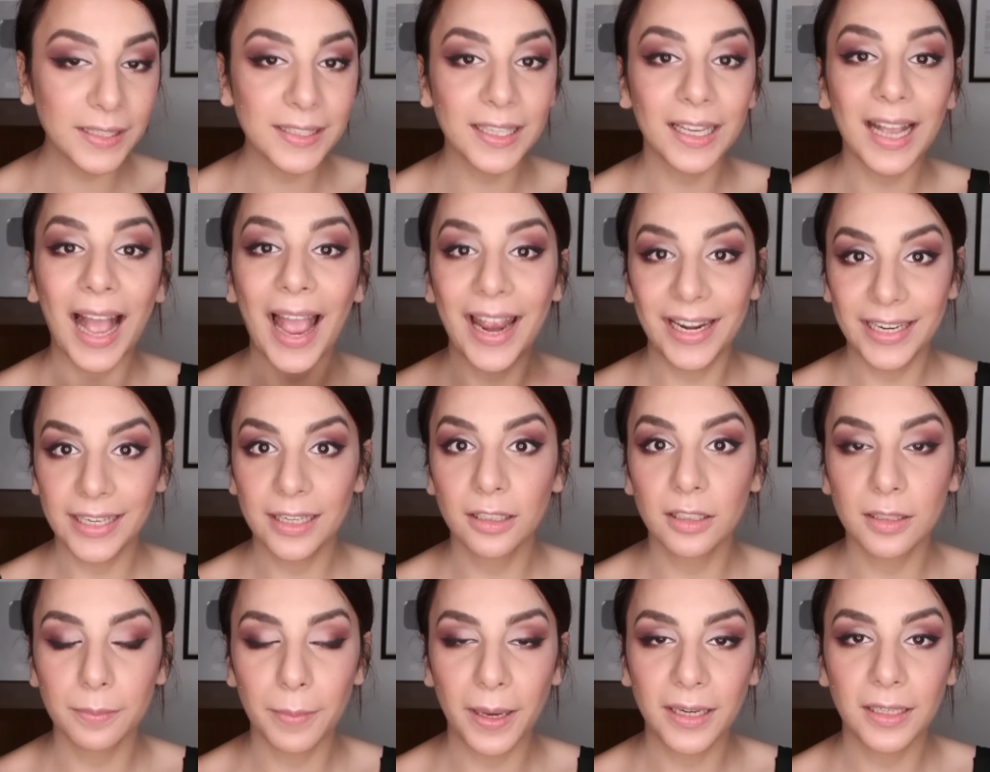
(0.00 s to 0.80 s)
It's a Kylie
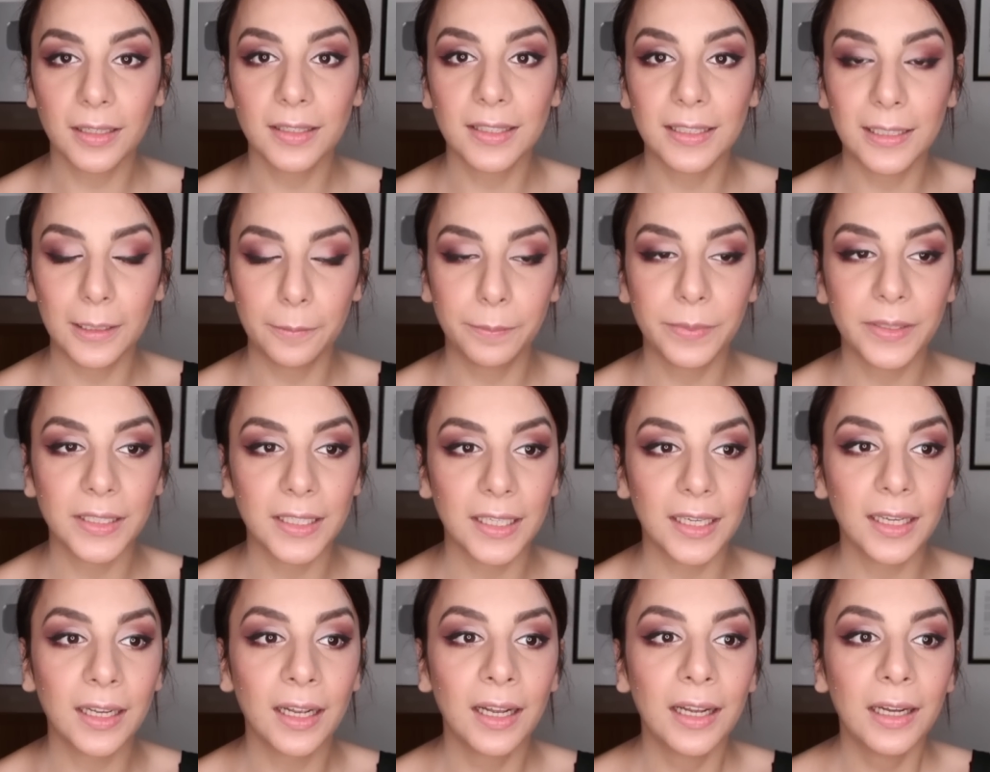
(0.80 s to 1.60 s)
Cosmetics
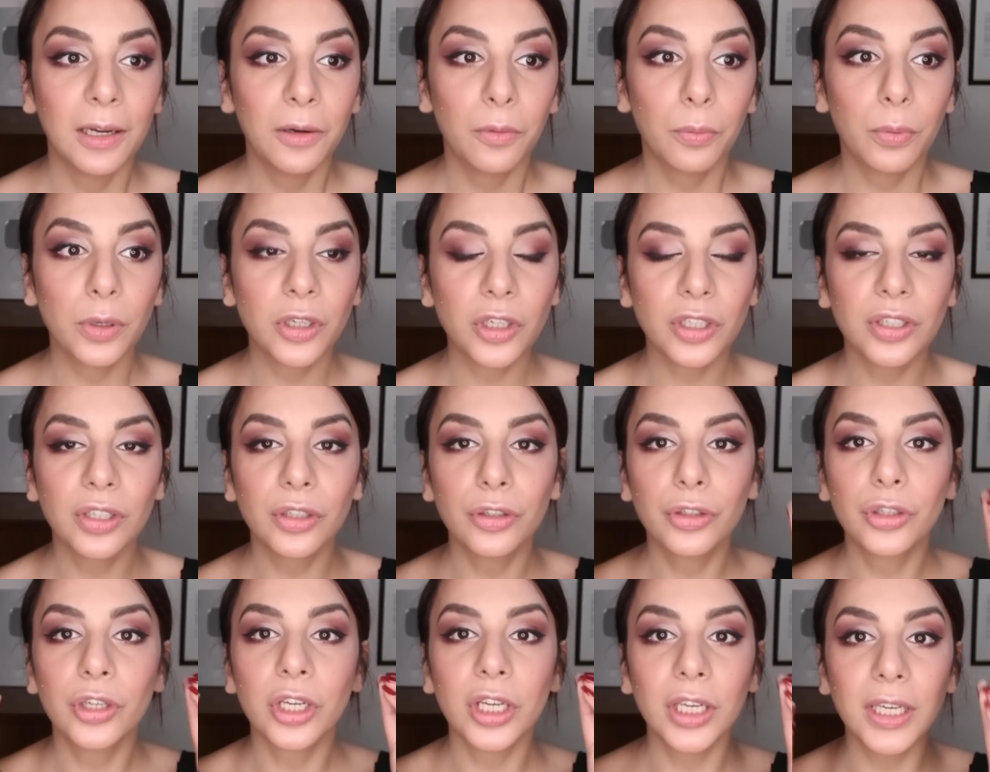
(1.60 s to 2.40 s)
lipstick, which is
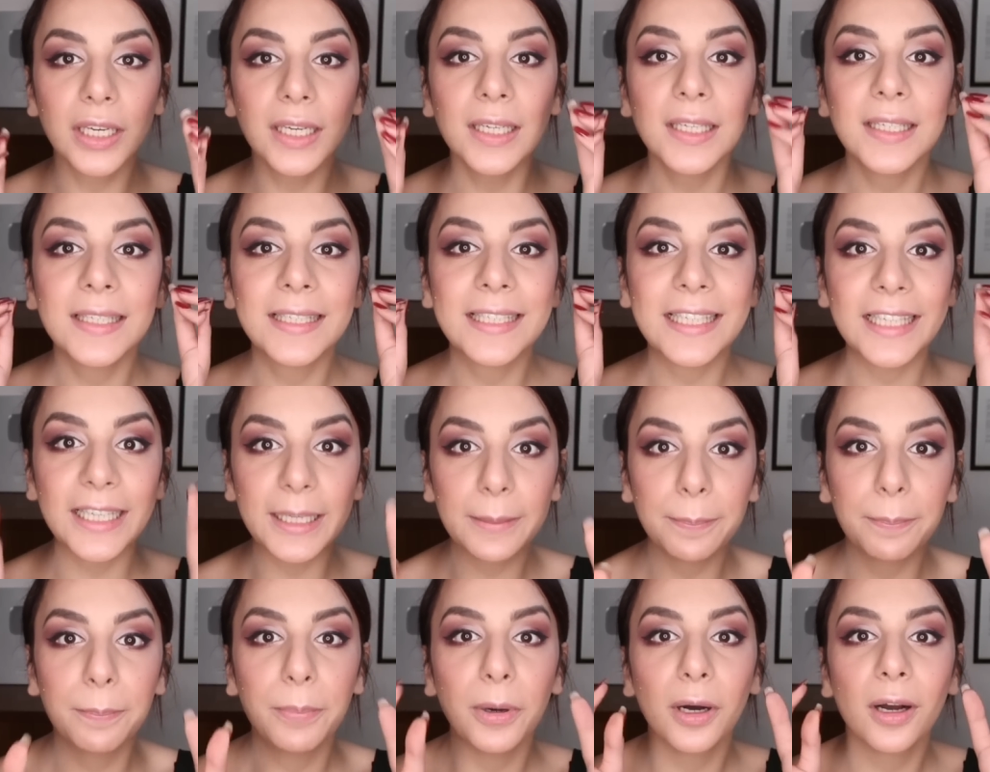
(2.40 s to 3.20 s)
a really
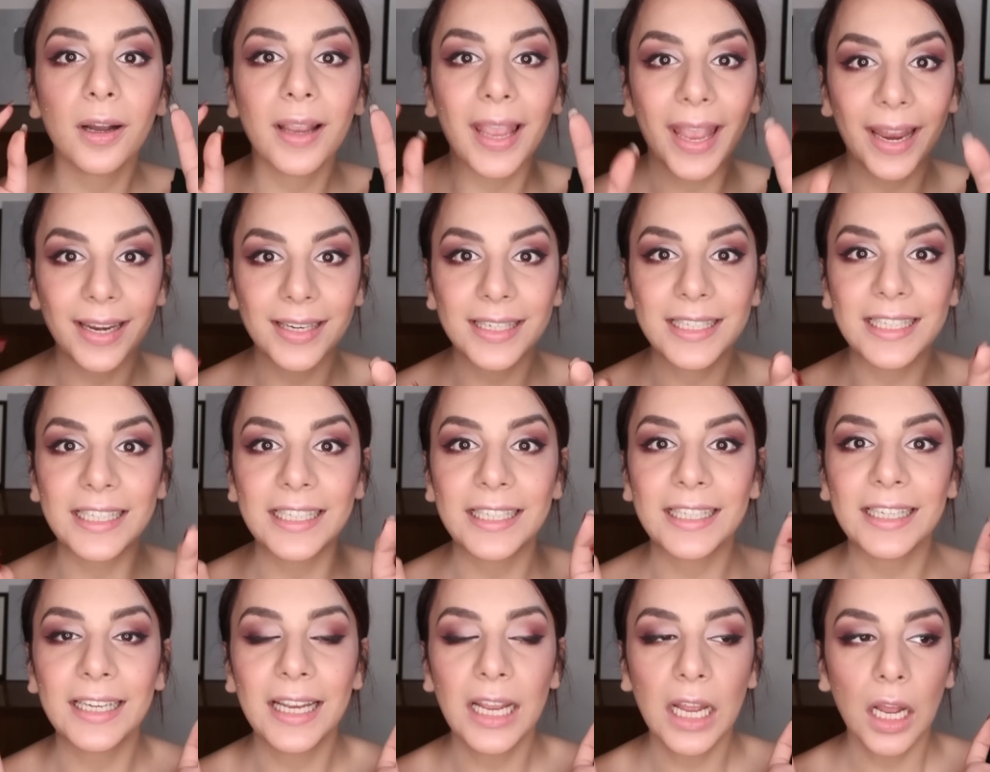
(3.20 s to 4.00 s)
deep
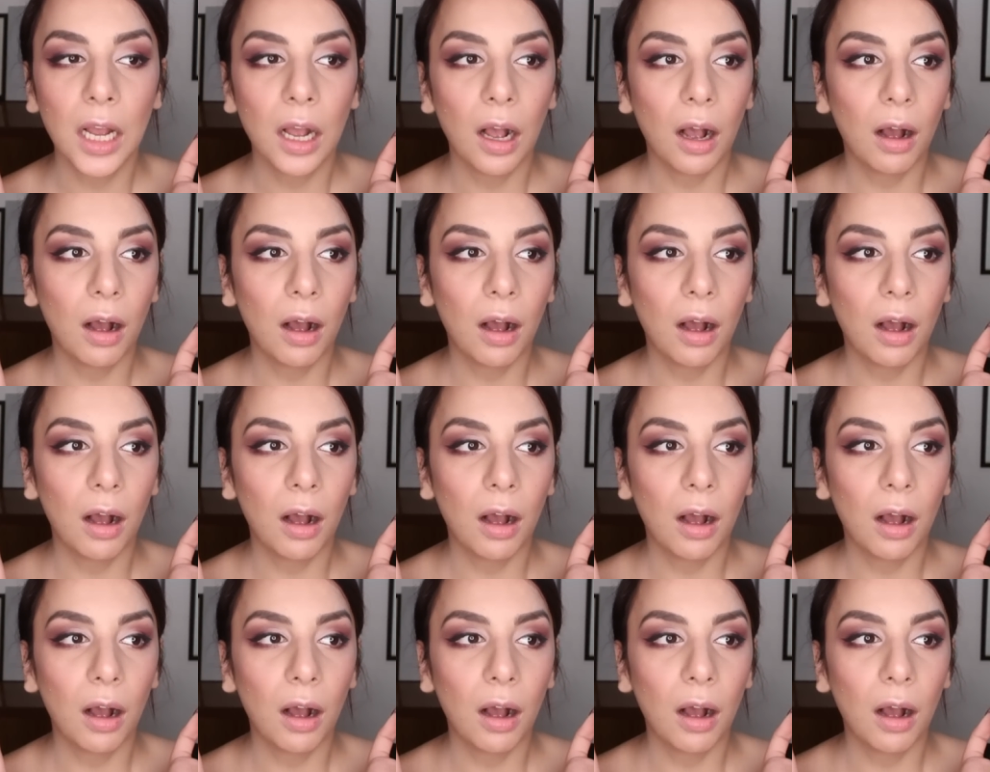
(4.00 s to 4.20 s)
burgundy,